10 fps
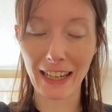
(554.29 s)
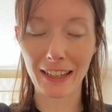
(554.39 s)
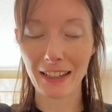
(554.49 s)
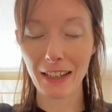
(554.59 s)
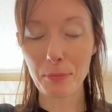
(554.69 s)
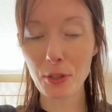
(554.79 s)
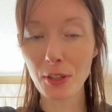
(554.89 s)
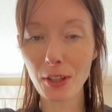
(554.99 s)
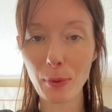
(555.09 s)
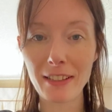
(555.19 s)
I'm just
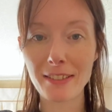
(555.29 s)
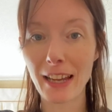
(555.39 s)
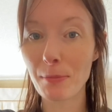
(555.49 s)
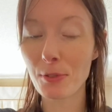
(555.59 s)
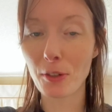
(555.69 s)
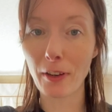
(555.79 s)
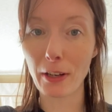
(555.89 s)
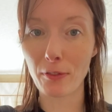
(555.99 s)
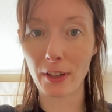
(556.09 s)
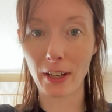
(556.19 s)
going to wear the same stuff
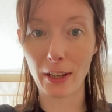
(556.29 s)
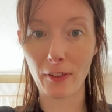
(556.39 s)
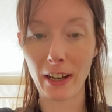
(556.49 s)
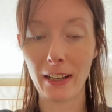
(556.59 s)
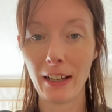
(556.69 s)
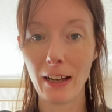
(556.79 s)
over and over.